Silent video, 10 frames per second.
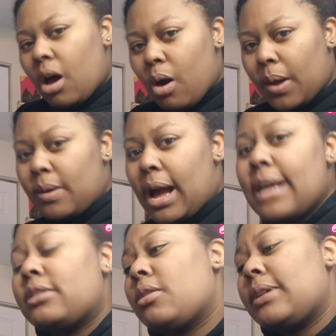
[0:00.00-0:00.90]
Okay, you
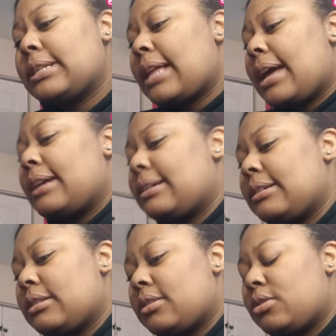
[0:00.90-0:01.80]
guys. So it's like
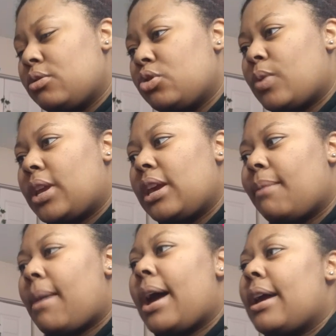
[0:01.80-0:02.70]
2:20 and
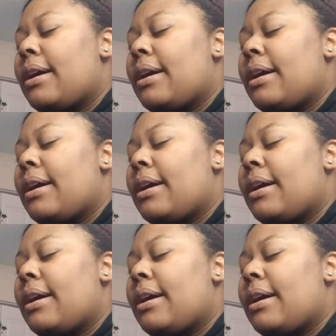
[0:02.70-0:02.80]
my